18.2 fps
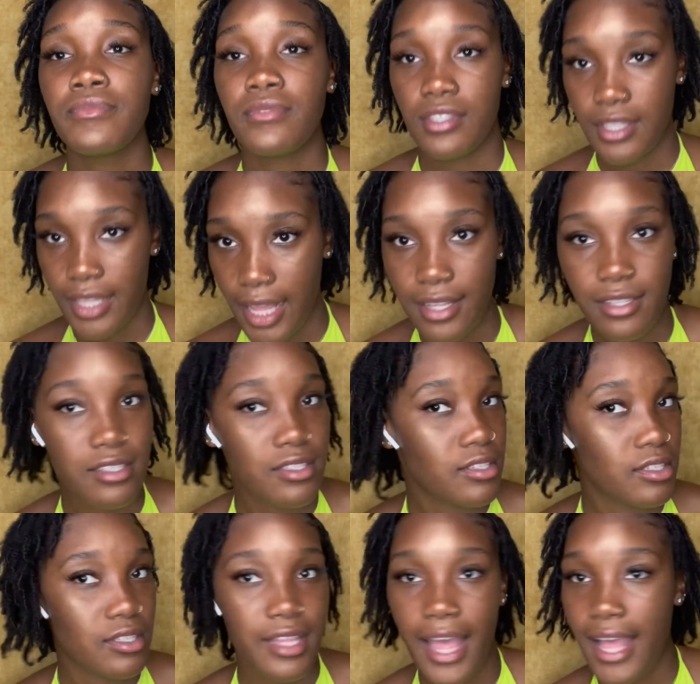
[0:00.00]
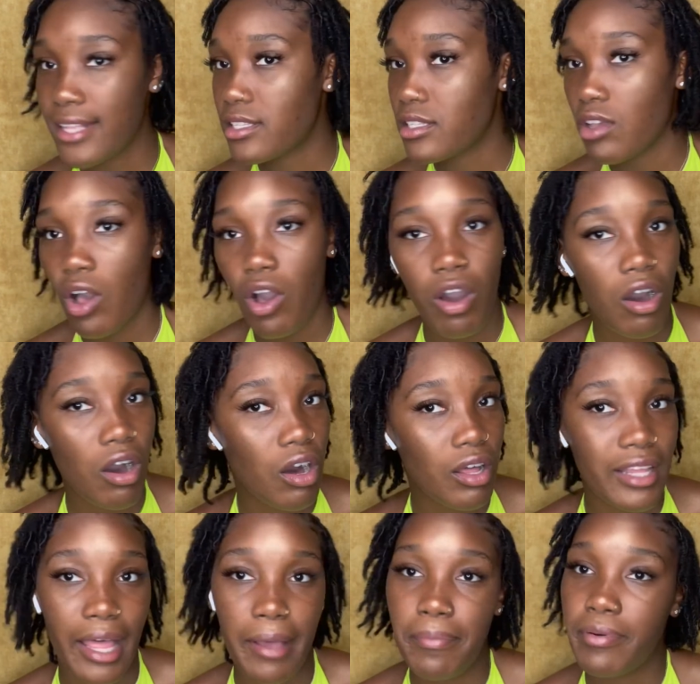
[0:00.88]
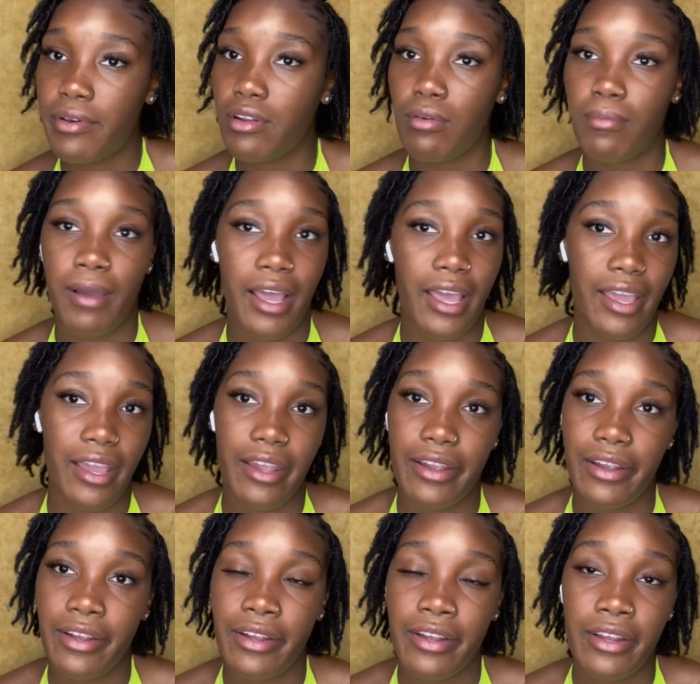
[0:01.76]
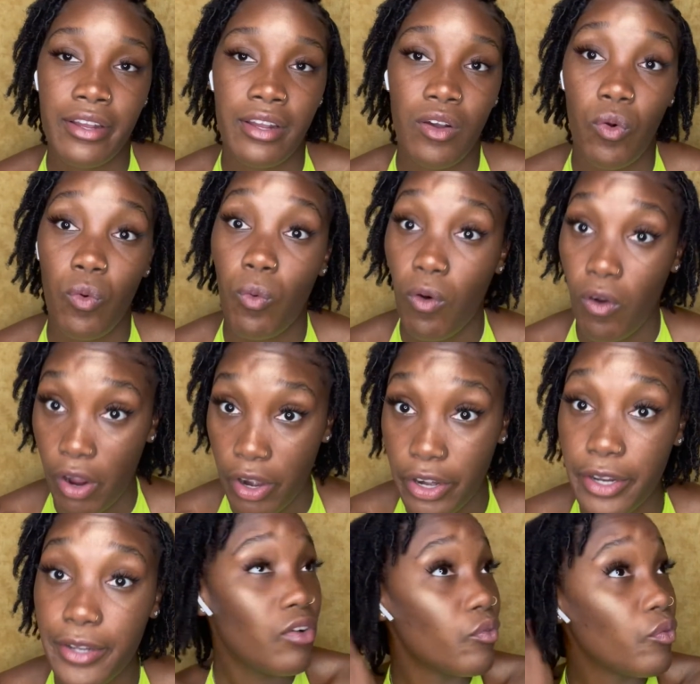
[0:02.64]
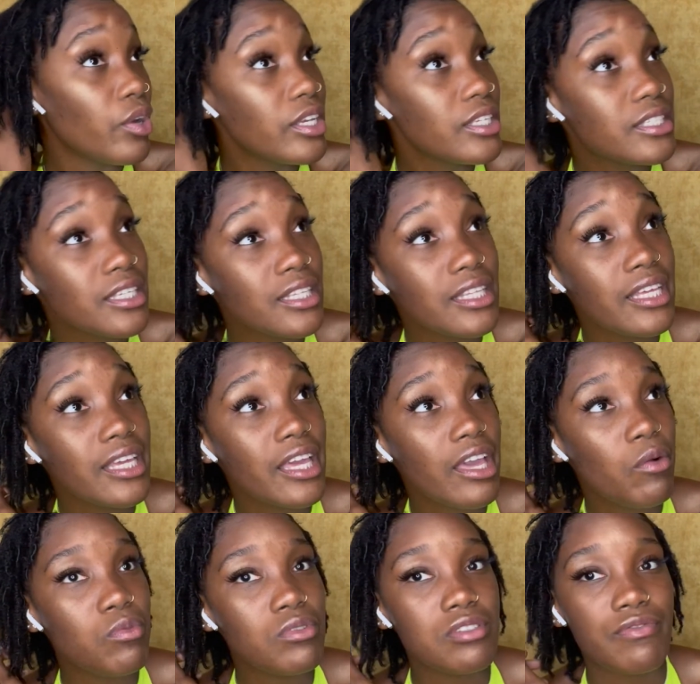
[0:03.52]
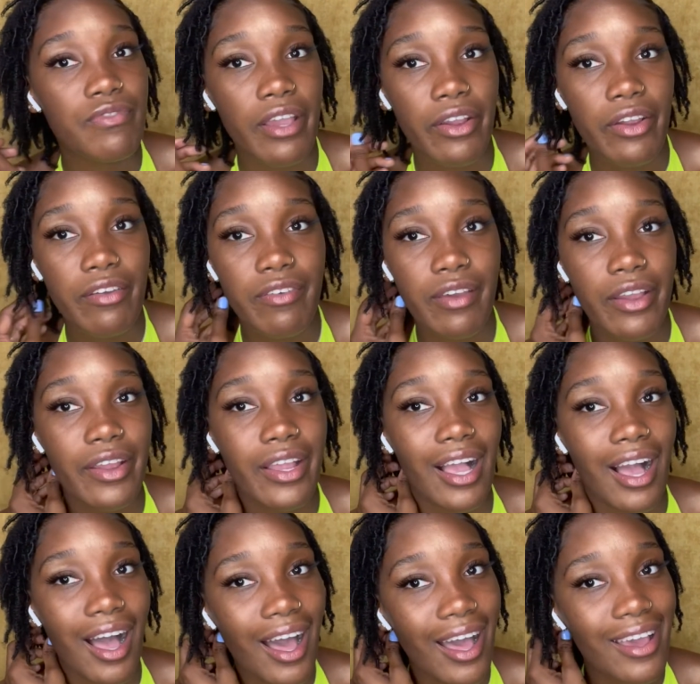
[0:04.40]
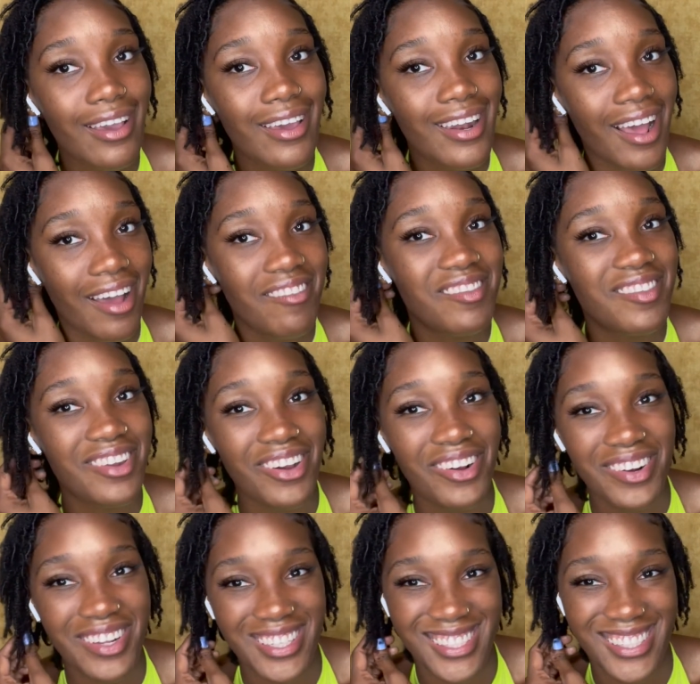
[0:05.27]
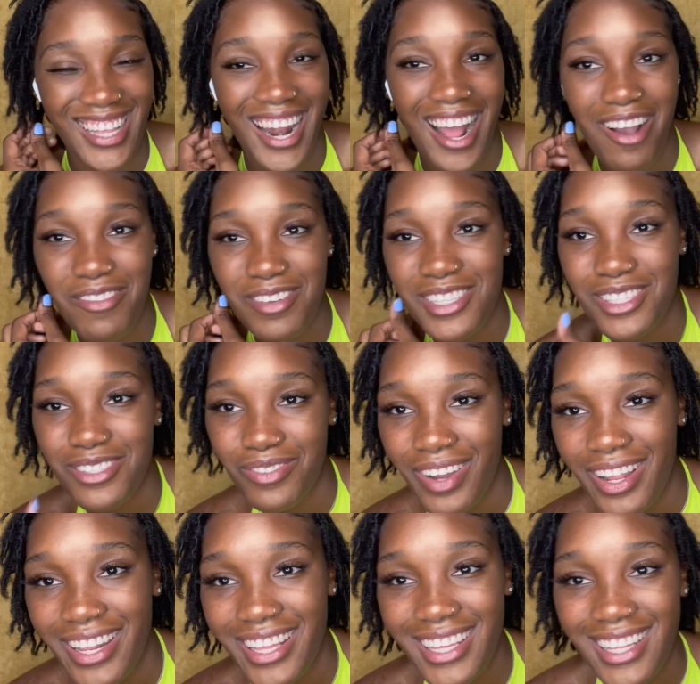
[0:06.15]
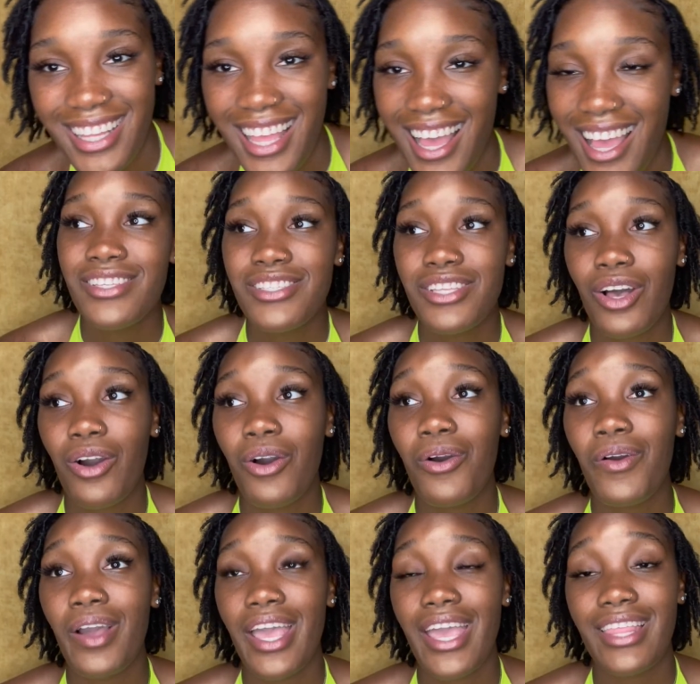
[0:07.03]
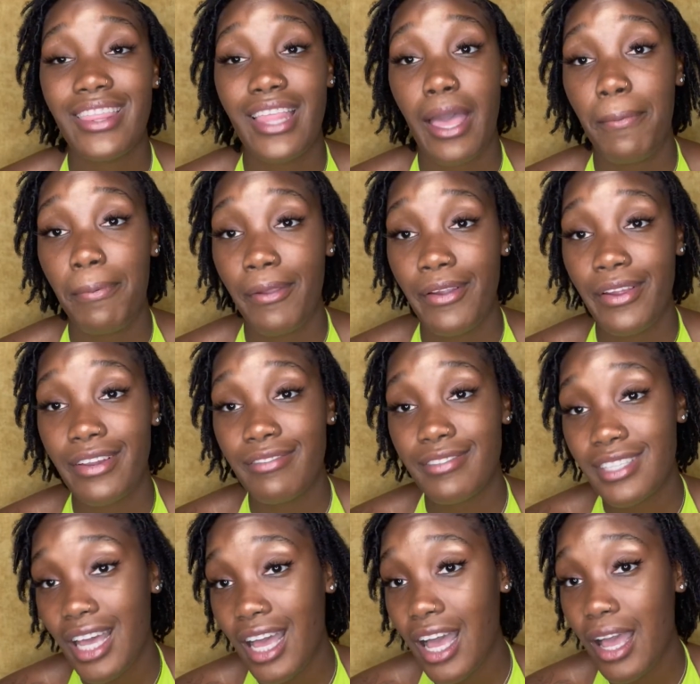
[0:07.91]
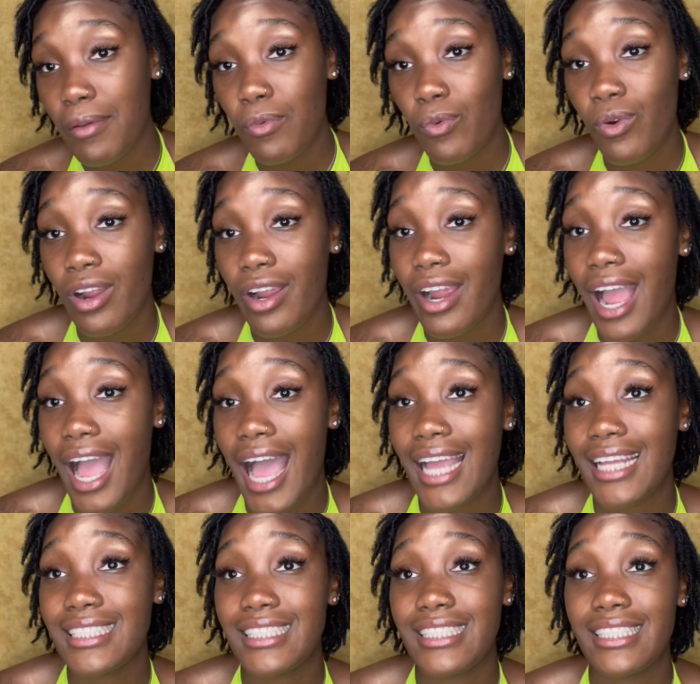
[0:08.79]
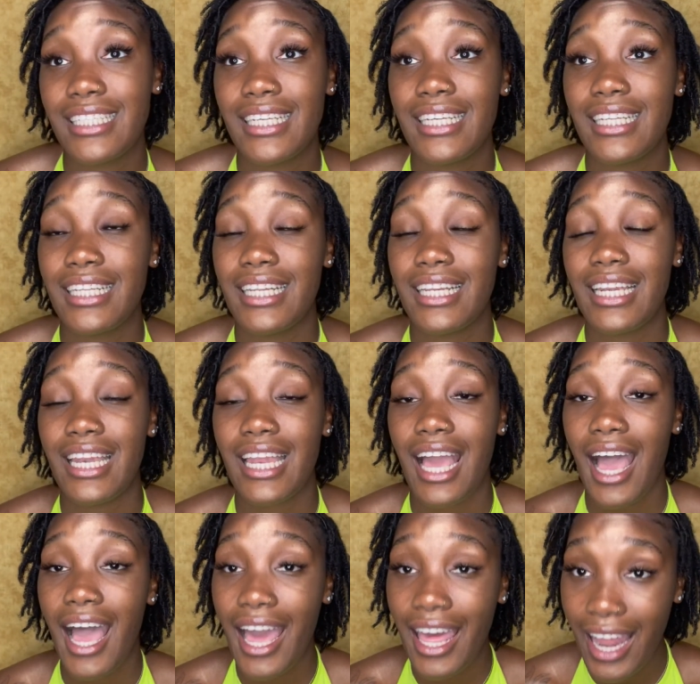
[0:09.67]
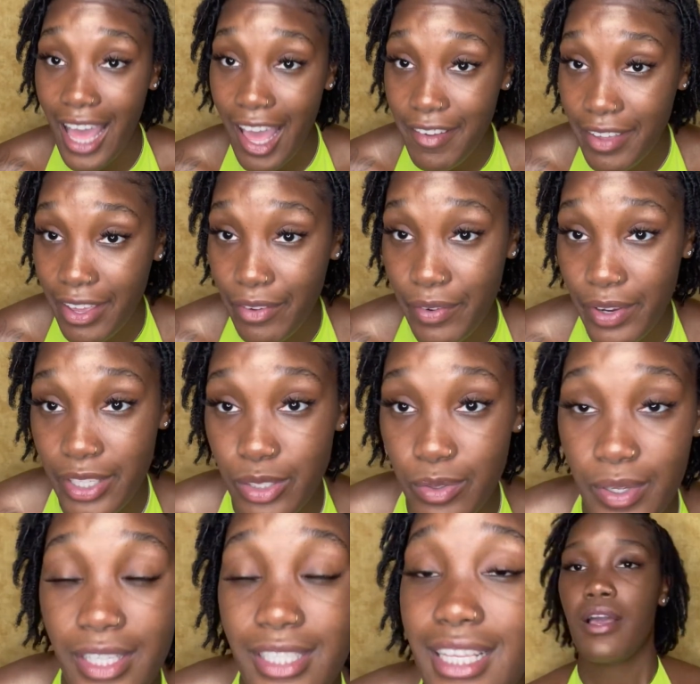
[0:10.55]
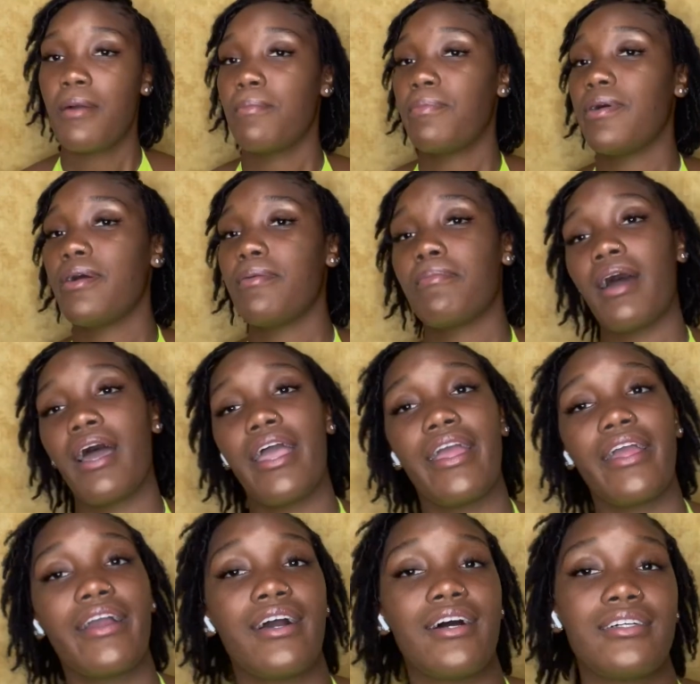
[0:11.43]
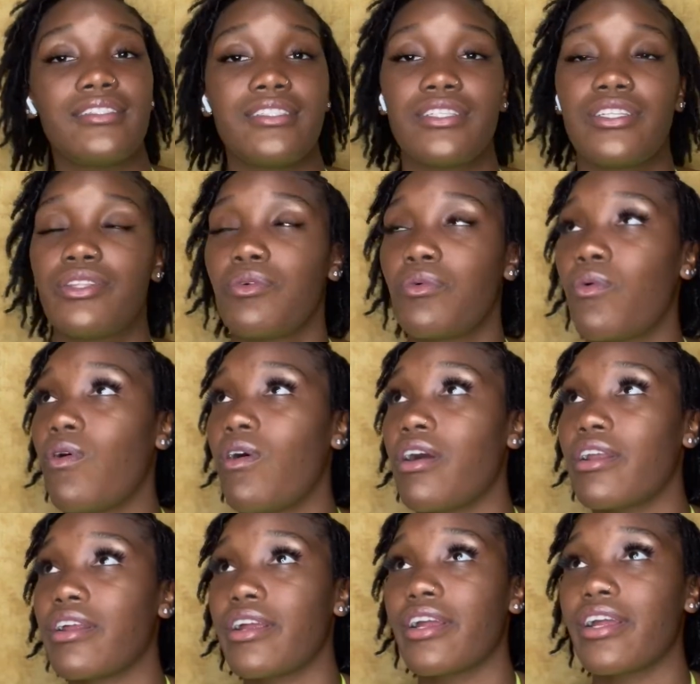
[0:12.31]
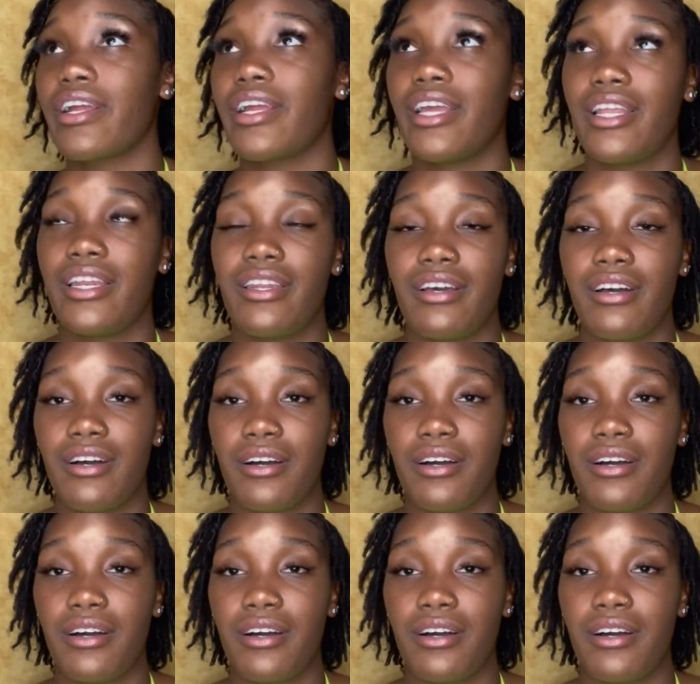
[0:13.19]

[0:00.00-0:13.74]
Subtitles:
That's all I put on my hair, water. Recently, it was very, very hot, and I noticed that I was sweating a lot. So in that period of time where I did not have a retwist, put my hair under the water and